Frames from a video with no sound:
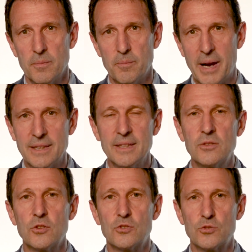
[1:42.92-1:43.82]
minding
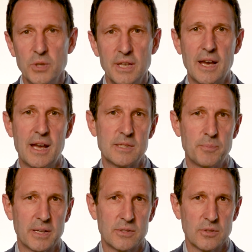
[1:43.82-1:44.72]
the three
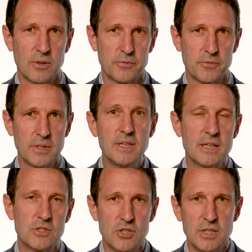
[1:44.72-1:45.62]
aspects of
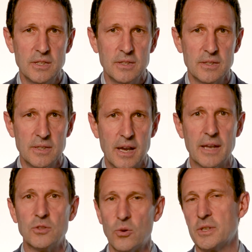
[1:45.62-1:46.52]
ESG
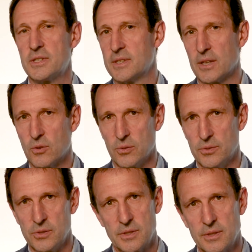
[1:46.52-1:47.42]
and all its
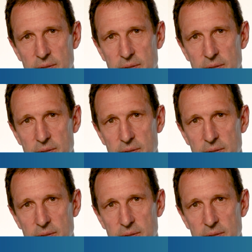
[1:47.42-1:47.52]
stakeholders.